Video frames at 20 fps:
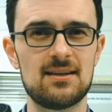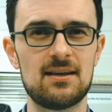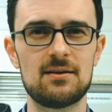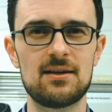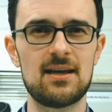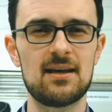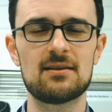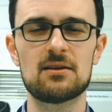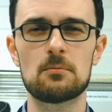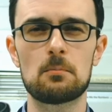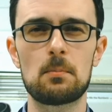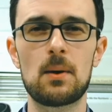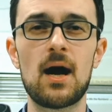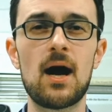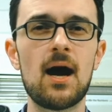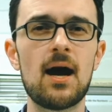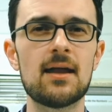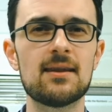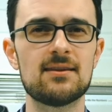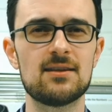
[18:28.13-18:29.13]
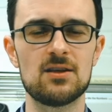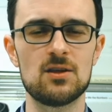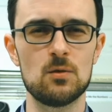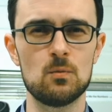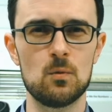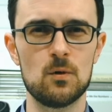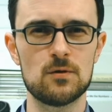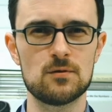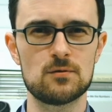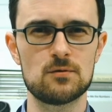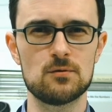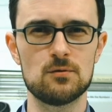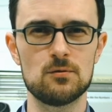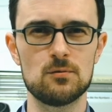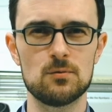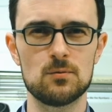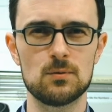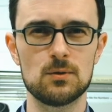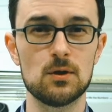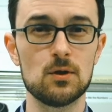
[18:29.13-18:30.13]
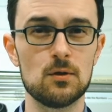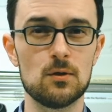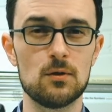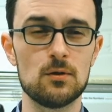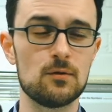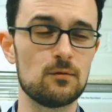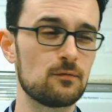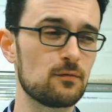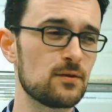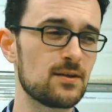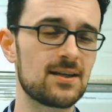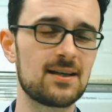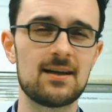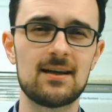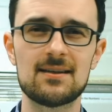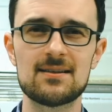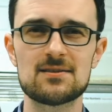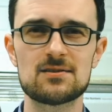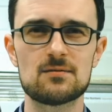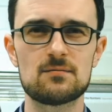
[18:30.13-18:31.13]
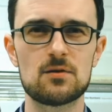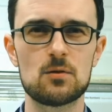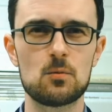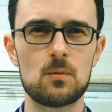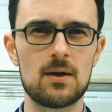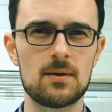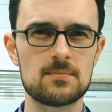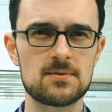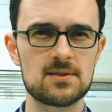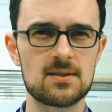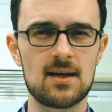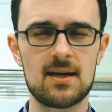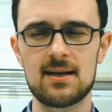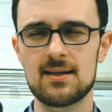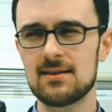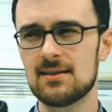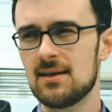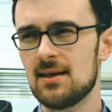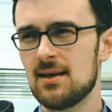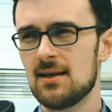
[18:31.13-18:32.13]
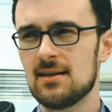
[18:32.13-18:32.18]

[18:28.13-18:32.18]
any other part that you want to learn, for the colors of your website,